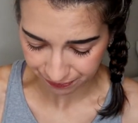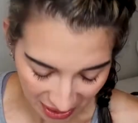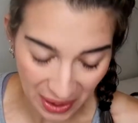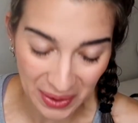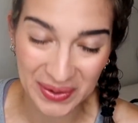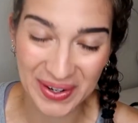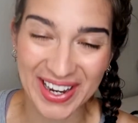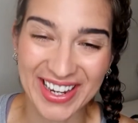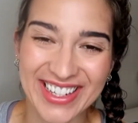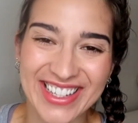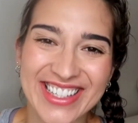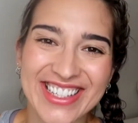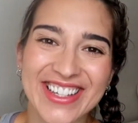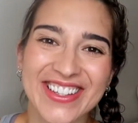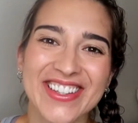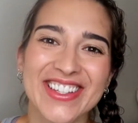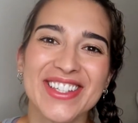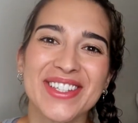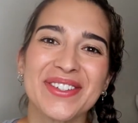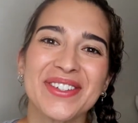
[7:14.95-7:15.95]
Okay, so
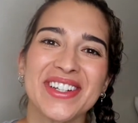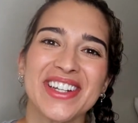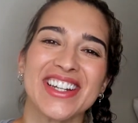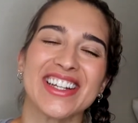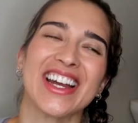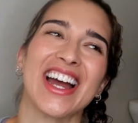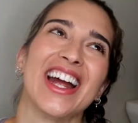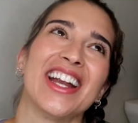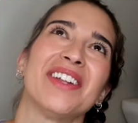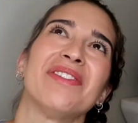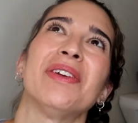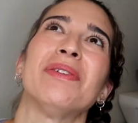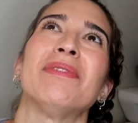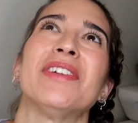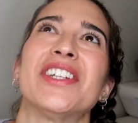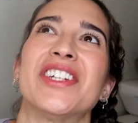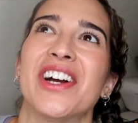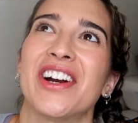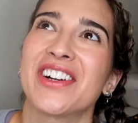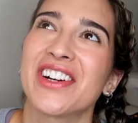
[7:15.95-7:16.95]
this one kind of made
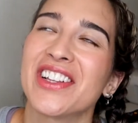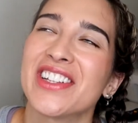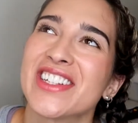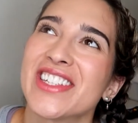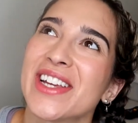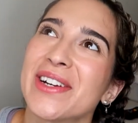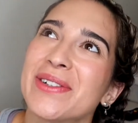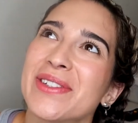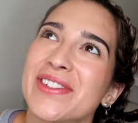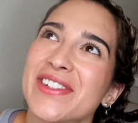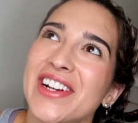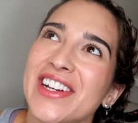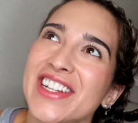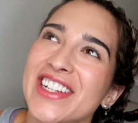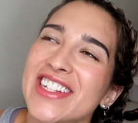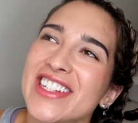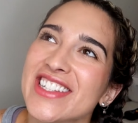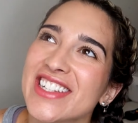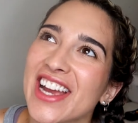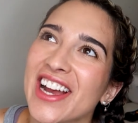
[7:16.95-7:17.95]
me chuckle as I was
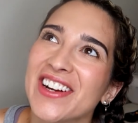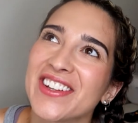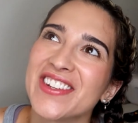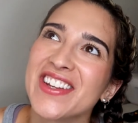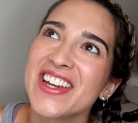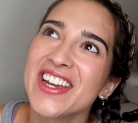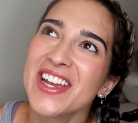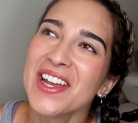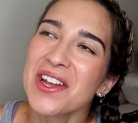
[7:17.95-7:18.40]
writing it down.